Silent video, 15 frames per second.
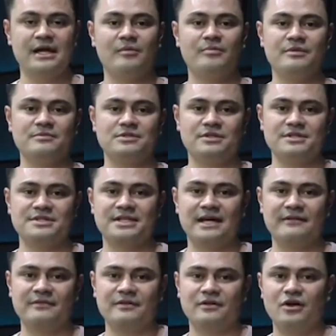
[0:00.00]
help them to
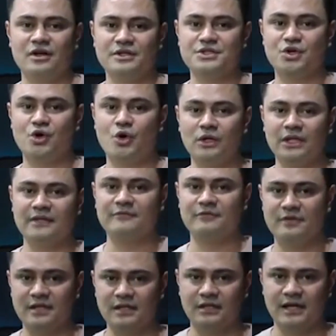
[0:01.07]
discover God's calling
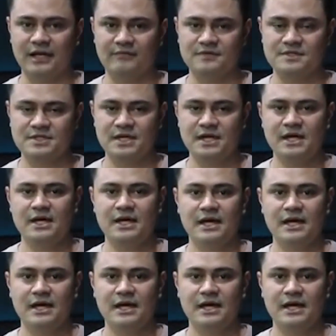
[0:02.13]
for their lives.